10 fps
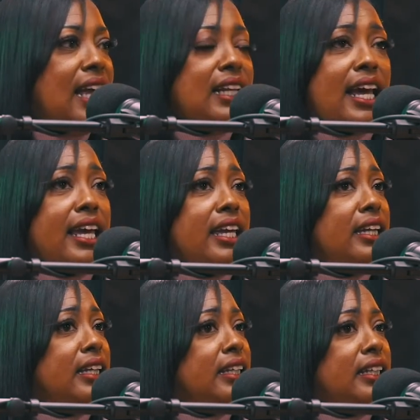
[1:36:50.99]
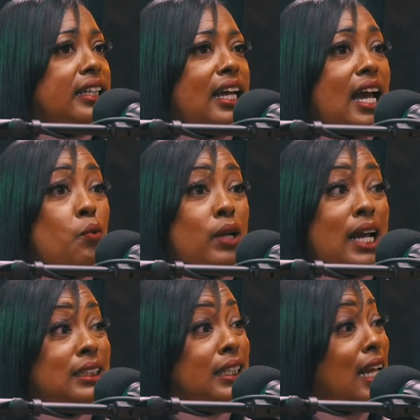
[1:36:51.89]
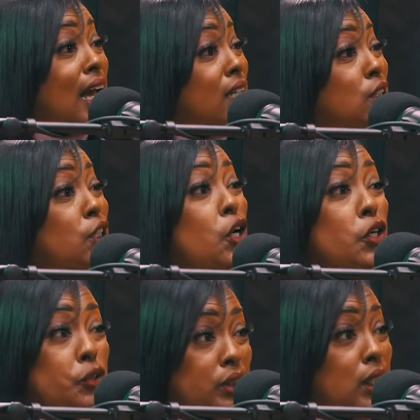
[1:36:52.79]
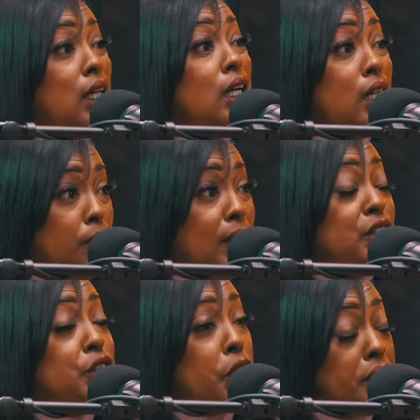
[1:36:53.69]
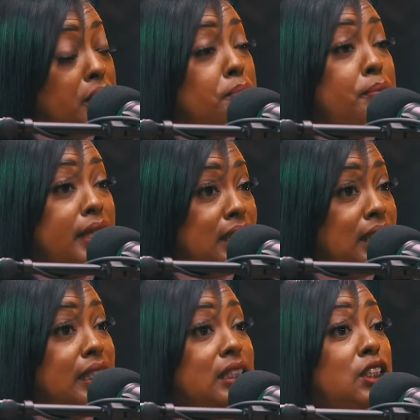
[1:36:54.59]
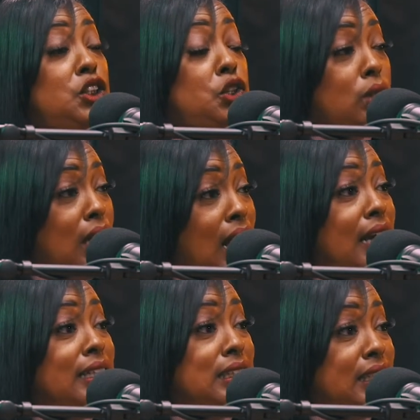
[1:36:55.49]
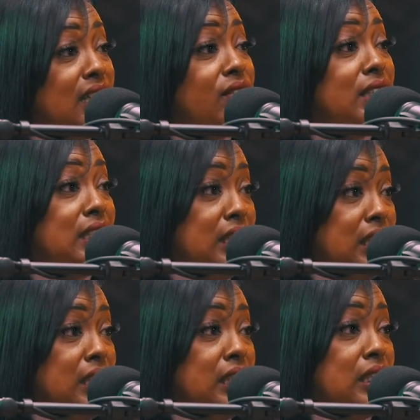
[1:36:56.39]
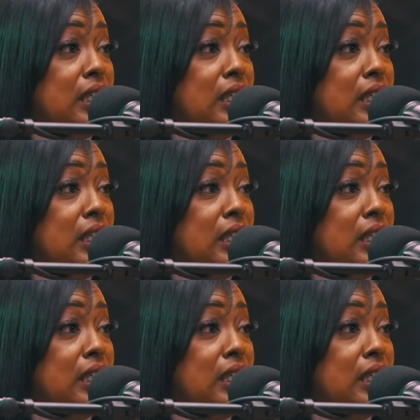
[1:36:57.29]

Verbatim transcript: Like when I say I turned up. I started the business July 17th.